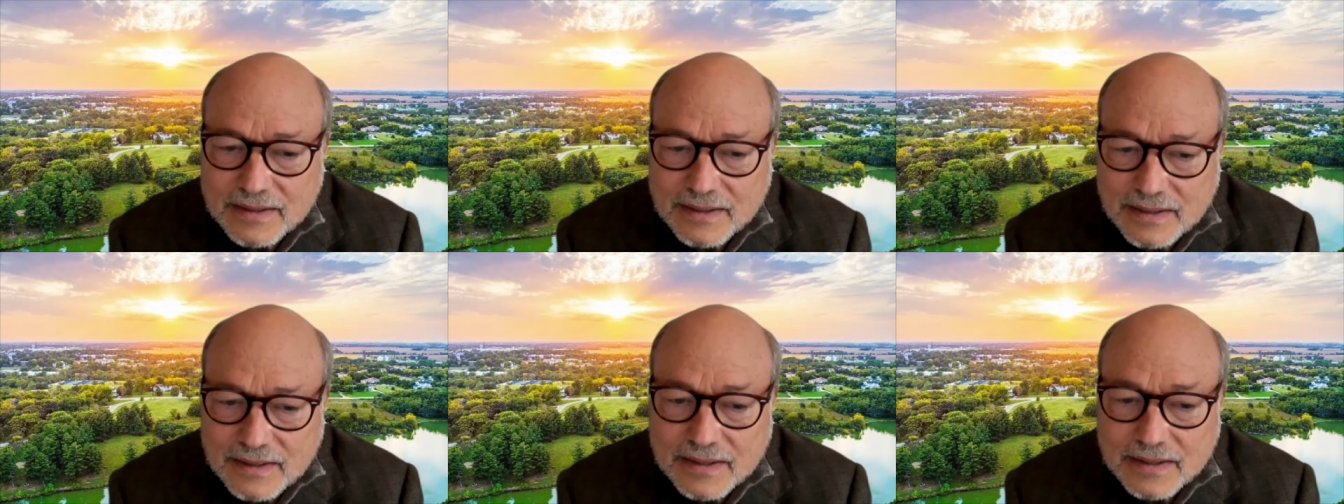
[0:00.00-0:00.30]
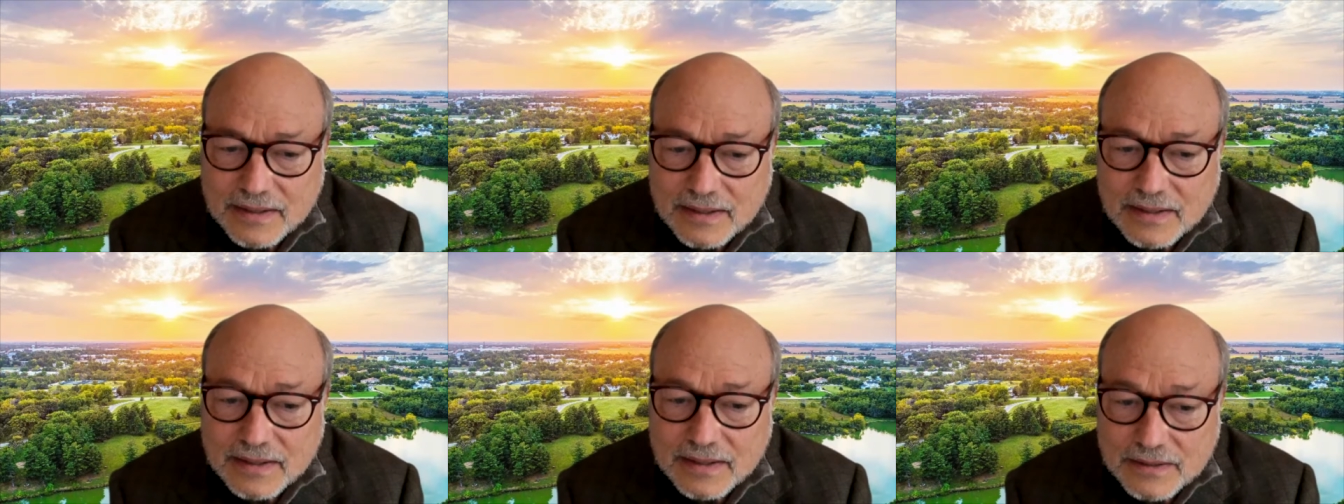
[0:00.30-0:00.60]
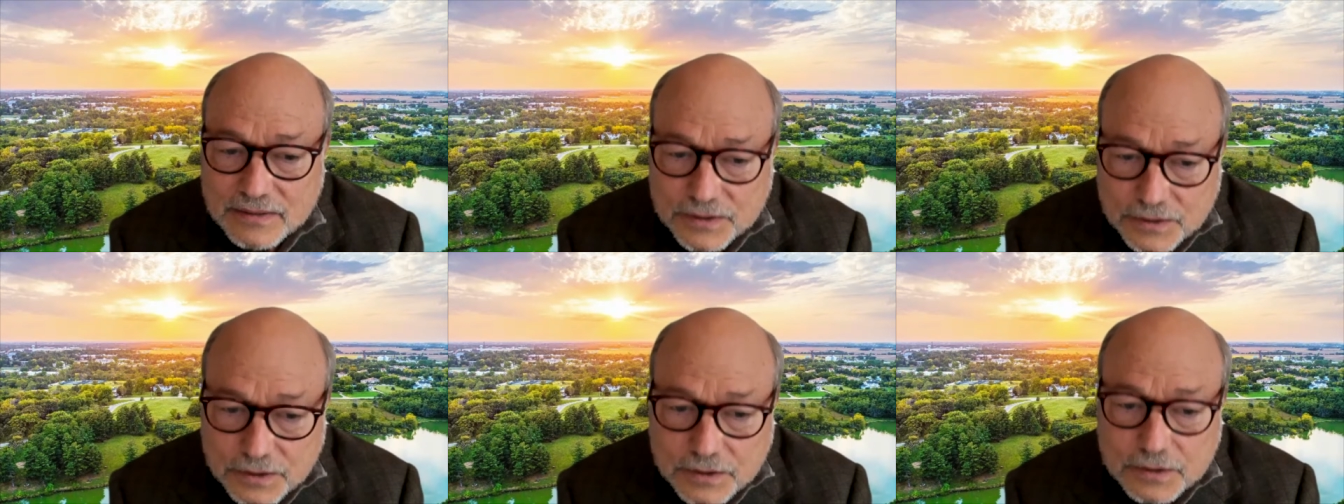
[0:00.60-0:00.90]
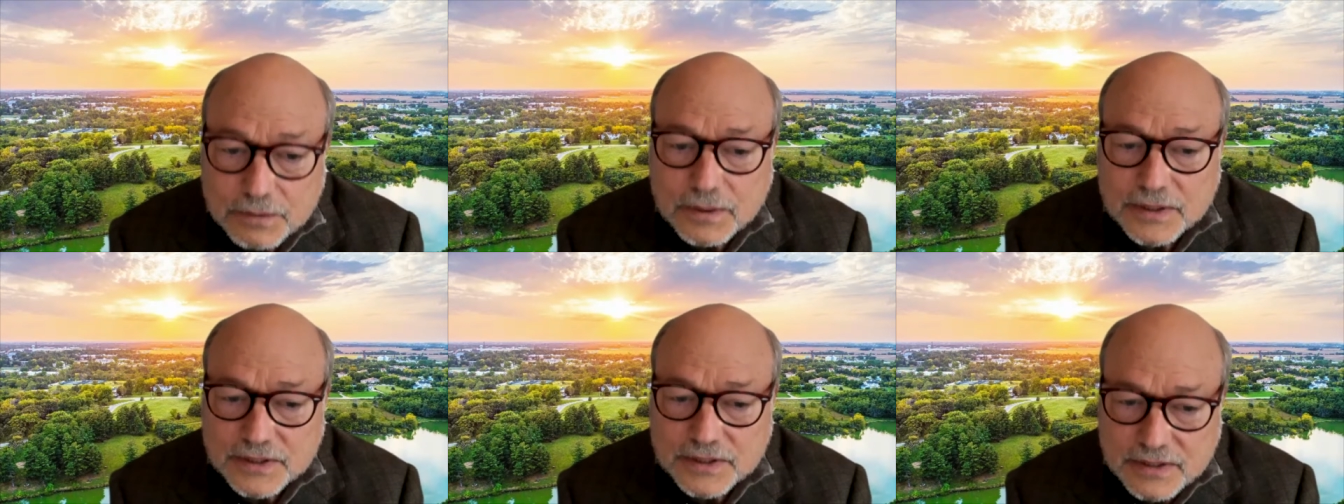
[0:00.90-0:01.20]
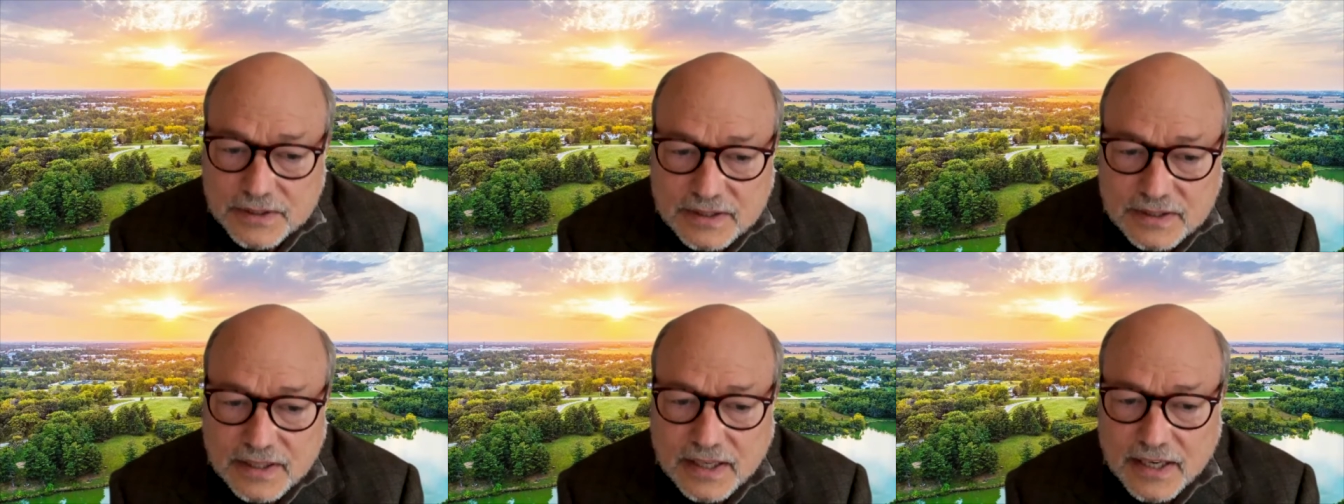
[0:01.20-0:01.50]
it is true what
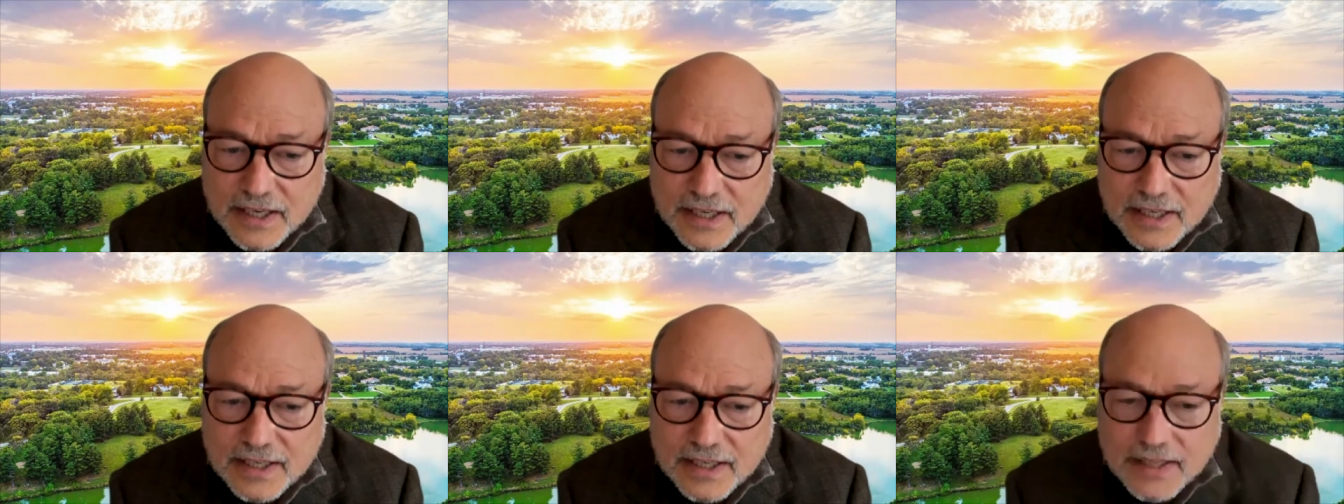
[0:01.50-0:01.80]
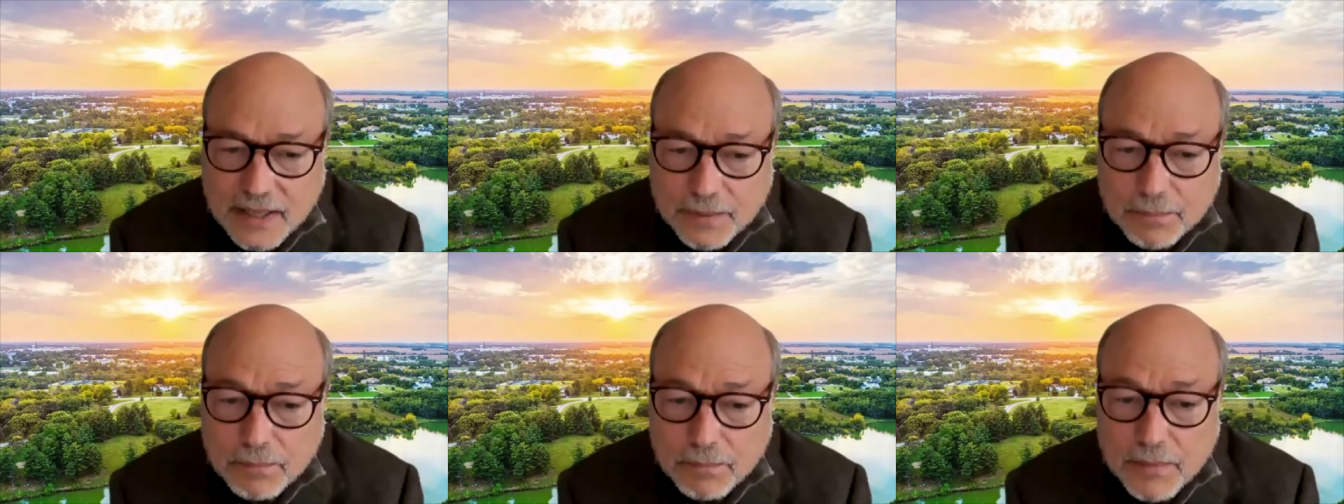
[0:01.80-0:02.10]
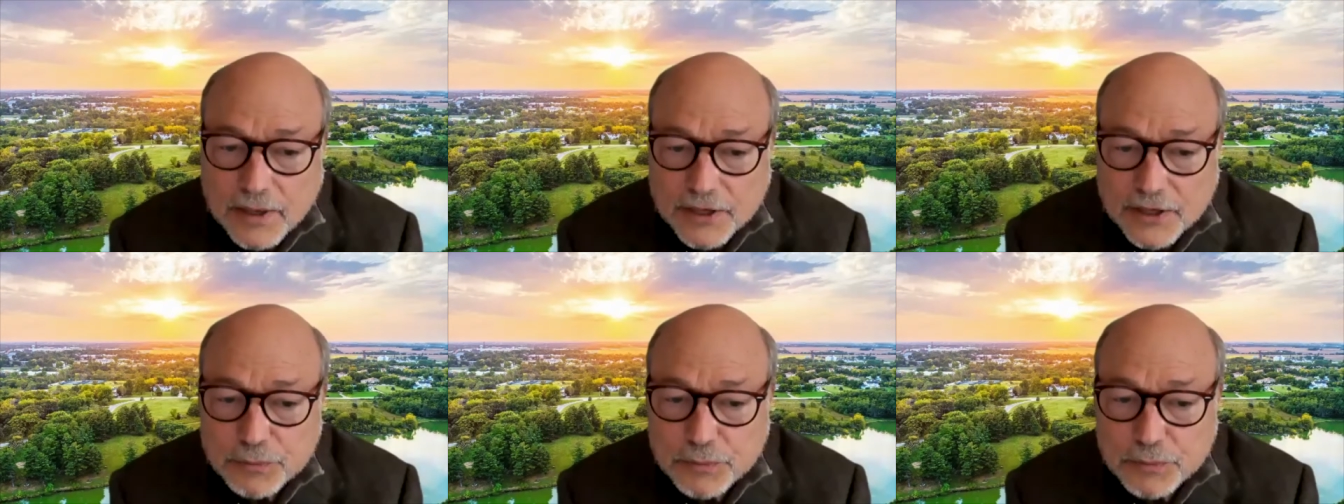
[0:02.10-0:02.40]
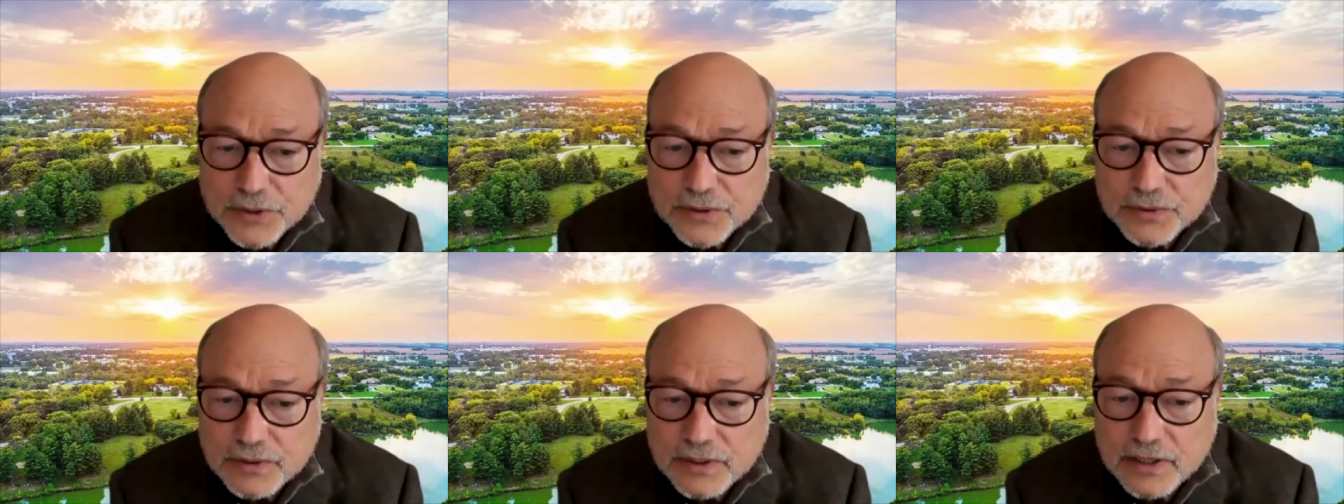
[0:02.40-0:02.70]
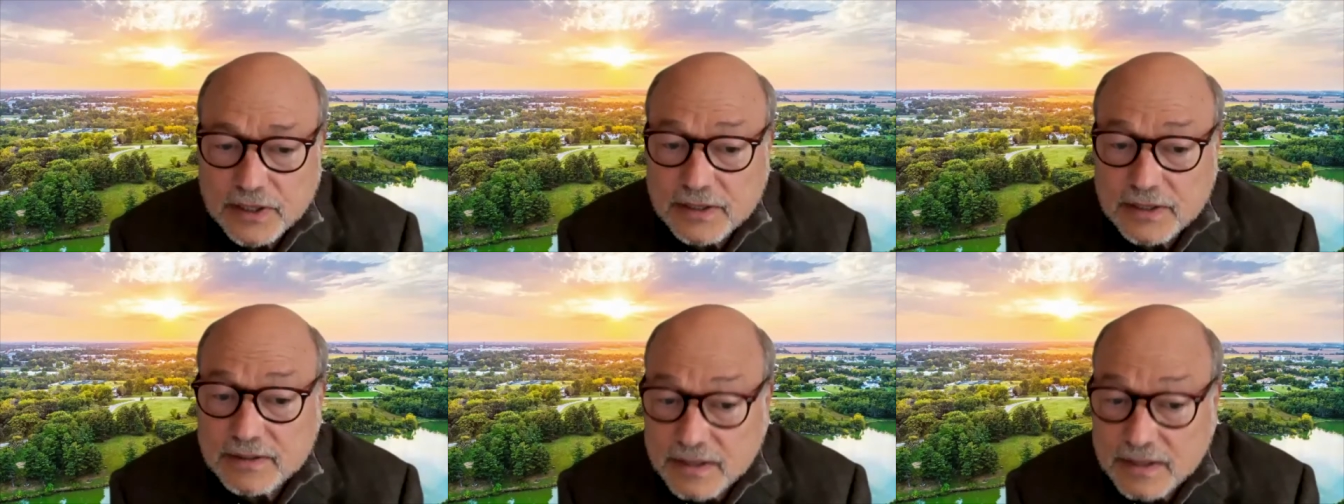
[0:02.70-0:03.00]
you're saying, and that might have been
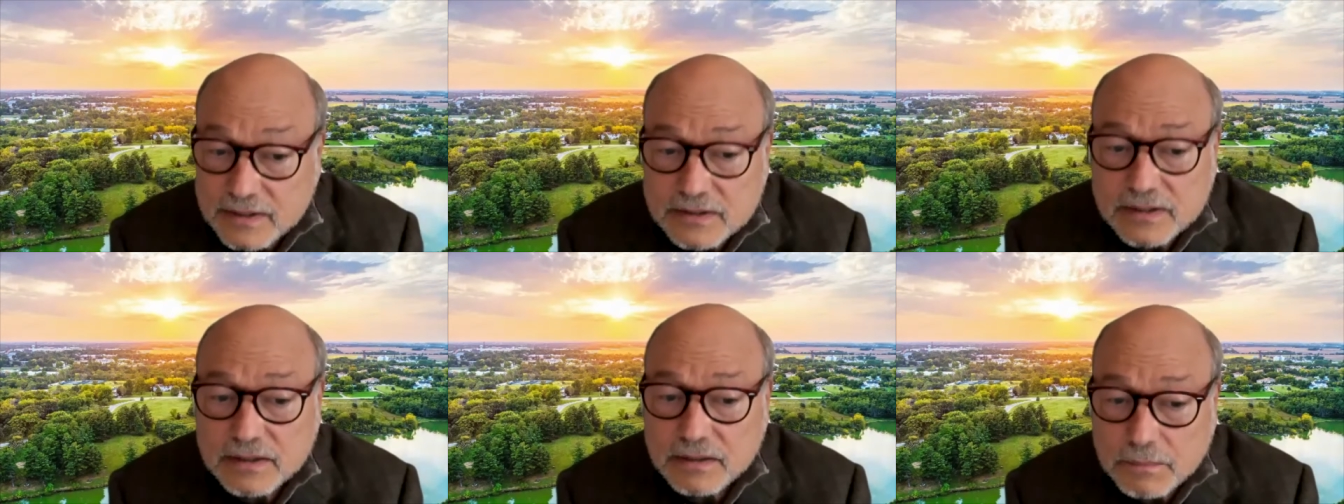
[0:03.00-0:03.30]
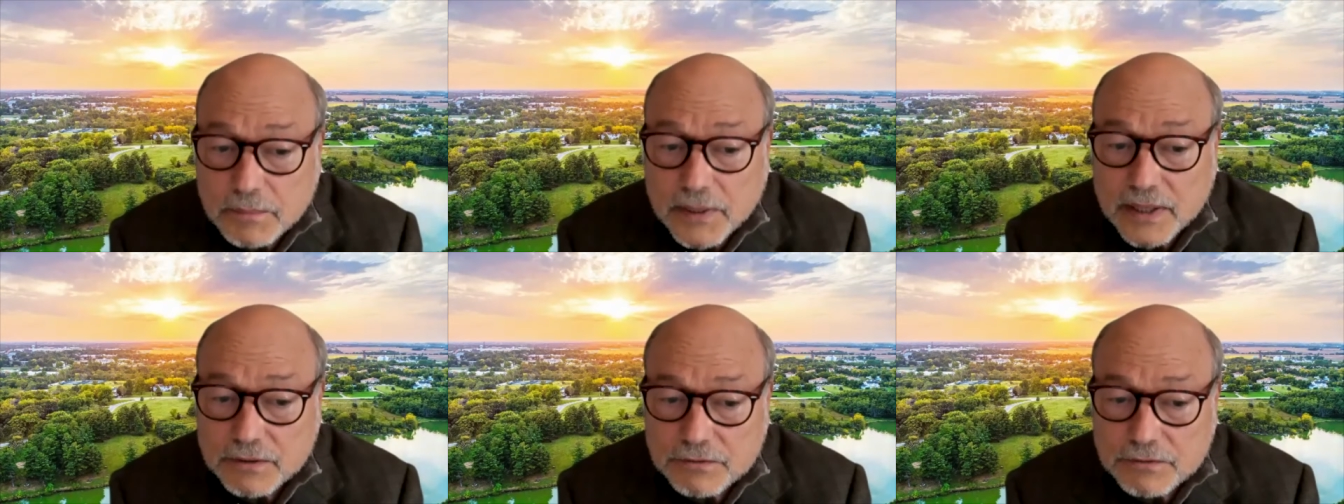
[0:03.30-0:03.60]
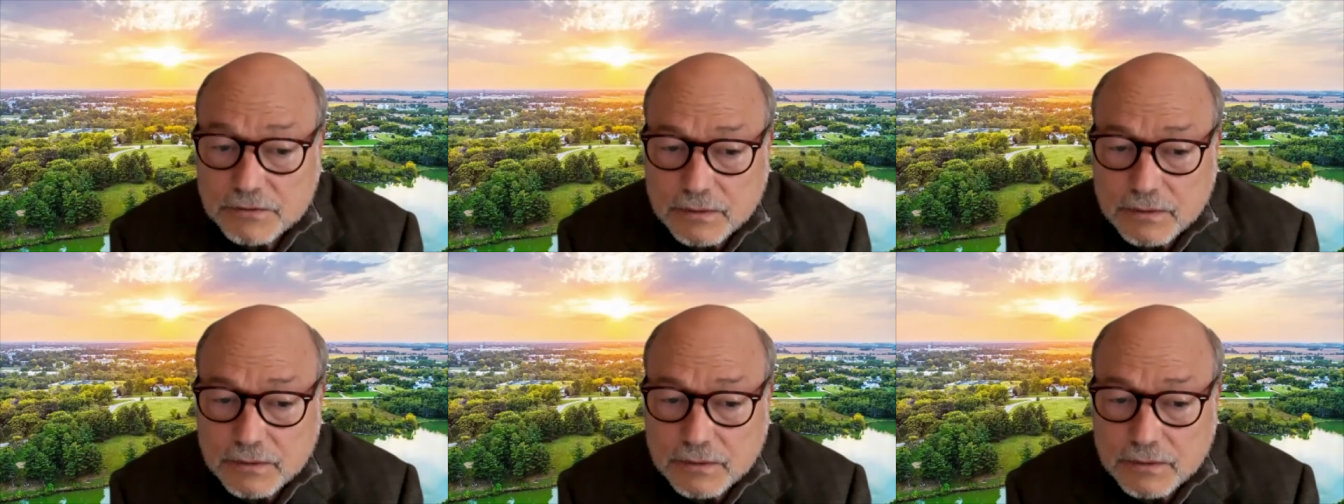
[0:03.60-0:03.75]
an intentional metaphor.